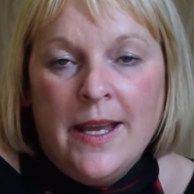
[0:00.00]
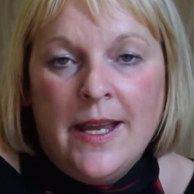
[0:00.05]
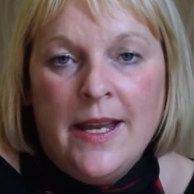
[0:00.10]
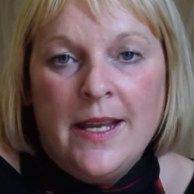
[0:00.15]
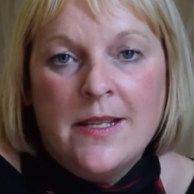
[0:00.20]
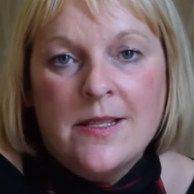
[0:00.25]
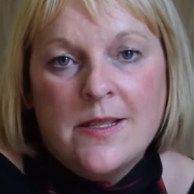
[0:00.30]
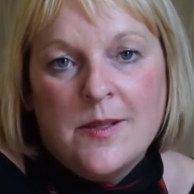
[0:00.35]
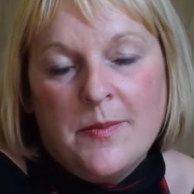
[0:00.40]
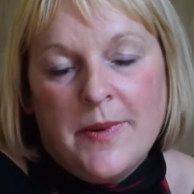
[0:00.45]

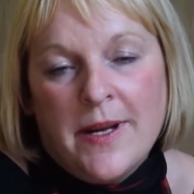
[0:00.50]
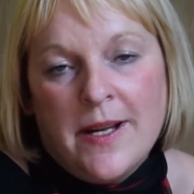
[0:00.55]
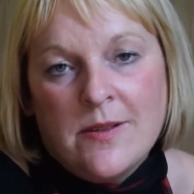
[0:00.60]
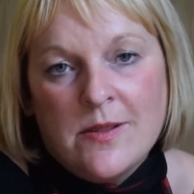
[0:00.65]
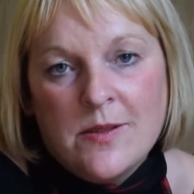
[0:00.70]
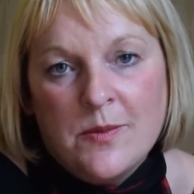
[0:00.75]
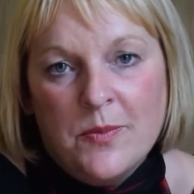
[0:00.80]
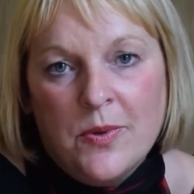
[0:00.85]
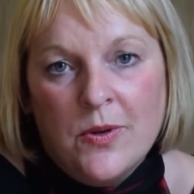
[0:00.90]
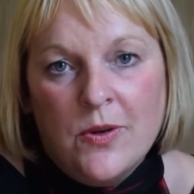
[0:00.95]
It's about
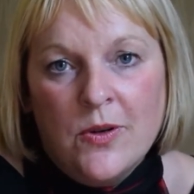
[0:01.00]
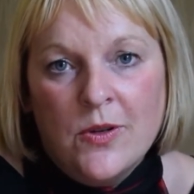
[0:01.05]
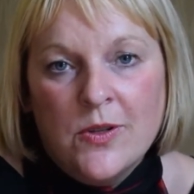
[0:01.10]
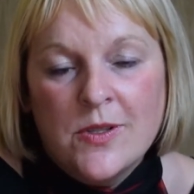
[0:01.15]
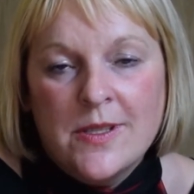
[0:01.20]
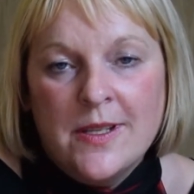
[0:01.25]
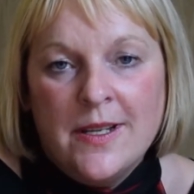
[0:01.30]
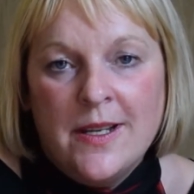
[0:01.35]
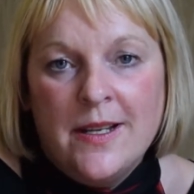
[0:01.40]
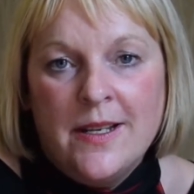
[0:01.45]

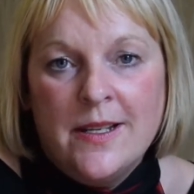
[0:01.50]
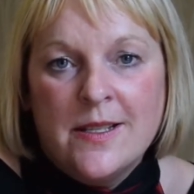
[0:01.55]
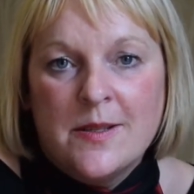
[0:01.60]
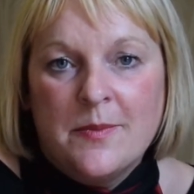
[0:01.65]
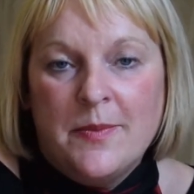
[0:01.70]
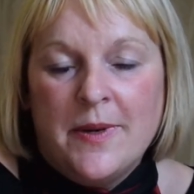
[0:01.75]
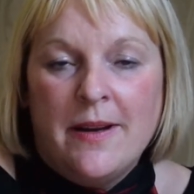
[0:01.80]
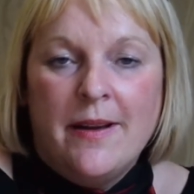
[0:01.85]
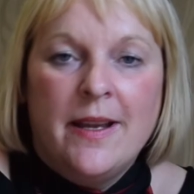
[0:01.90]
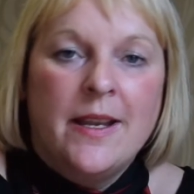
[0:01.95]
supporting, it's
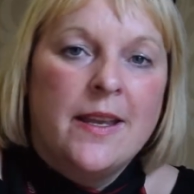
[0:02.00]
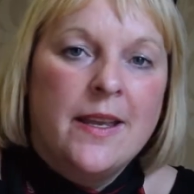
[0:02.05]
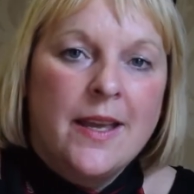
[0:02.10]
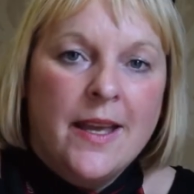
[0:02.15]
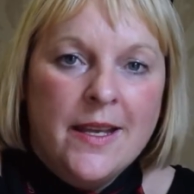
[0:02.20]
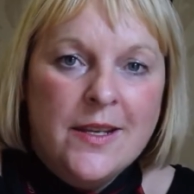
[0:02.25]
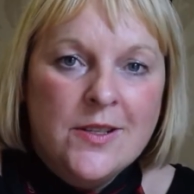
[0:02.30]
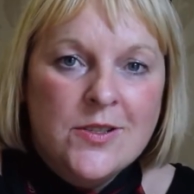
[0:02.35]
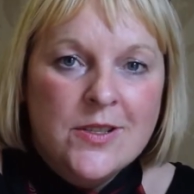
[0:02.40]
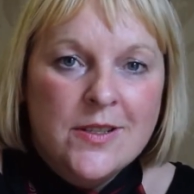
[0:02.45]
about
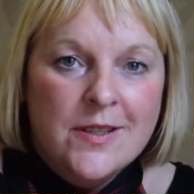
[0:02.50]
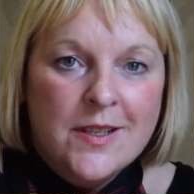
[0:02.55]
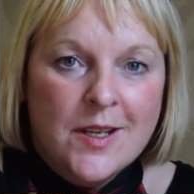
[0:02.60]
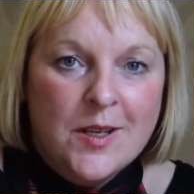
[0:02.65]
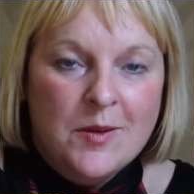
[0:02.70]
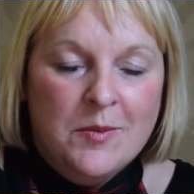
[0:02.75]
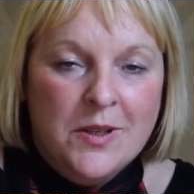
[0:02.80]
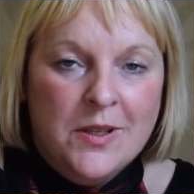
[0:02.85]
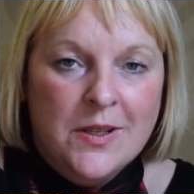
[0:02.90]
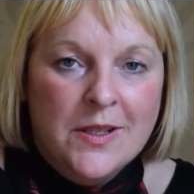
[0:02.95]
engaging the
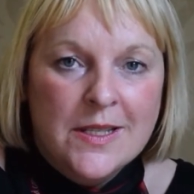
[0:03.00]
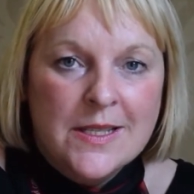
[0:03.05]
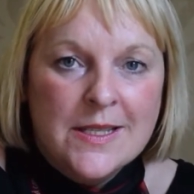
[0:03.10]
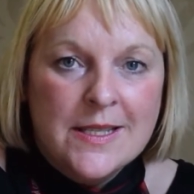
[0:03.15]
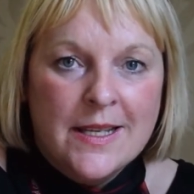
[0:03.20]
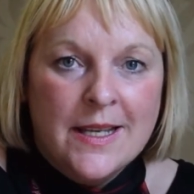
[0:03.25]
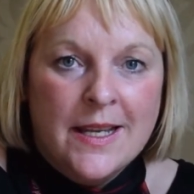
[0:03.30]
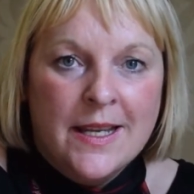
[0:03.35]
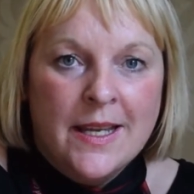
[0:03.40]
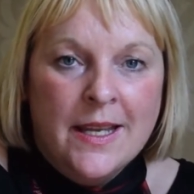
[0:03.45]

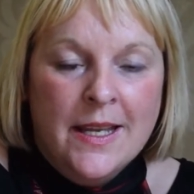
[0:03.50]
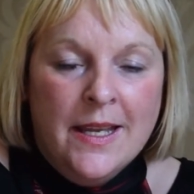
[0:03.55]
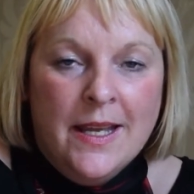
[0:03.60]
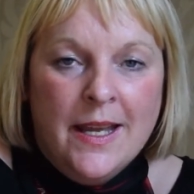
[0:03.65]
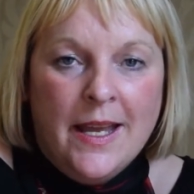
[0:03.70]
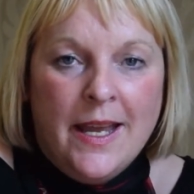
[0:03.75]
community,